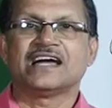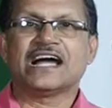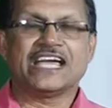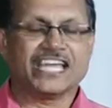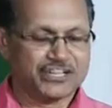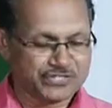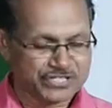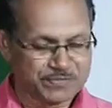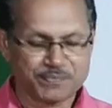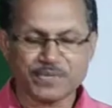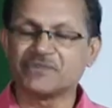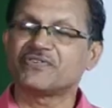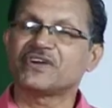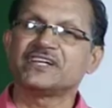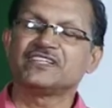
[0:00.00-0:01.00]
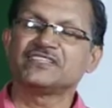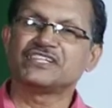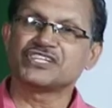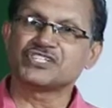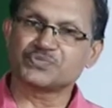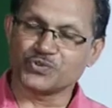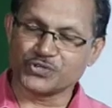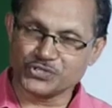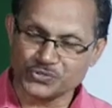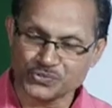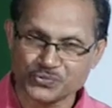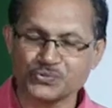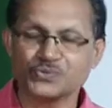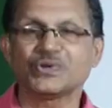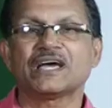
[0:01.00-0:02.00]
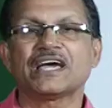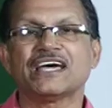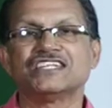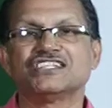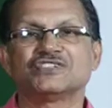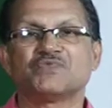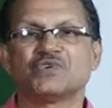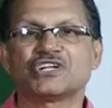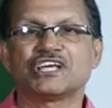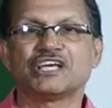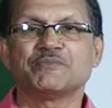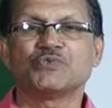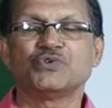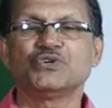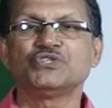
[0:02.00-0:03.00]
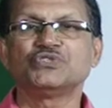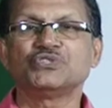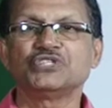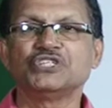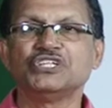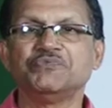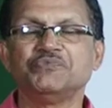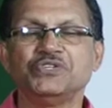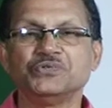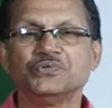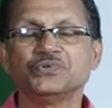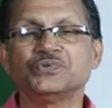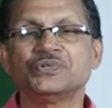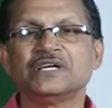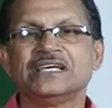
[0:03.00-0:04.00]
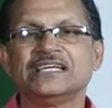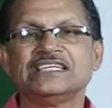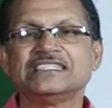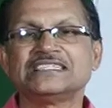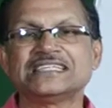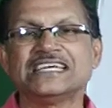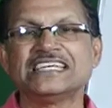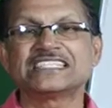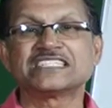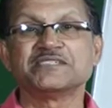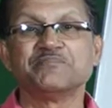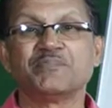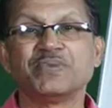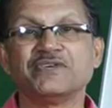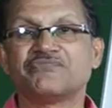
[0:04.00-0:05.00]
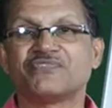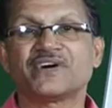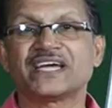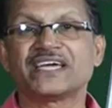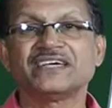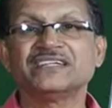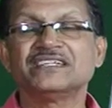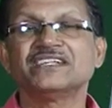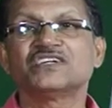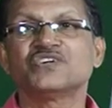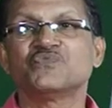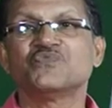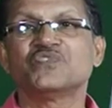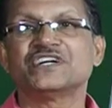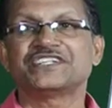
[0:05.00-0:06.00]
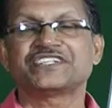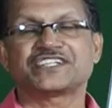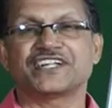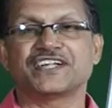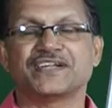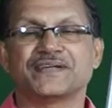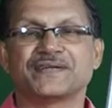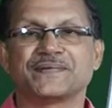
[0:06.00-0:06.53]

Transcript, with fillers: I have simplified things for you and what I am going to give you is a simplified version.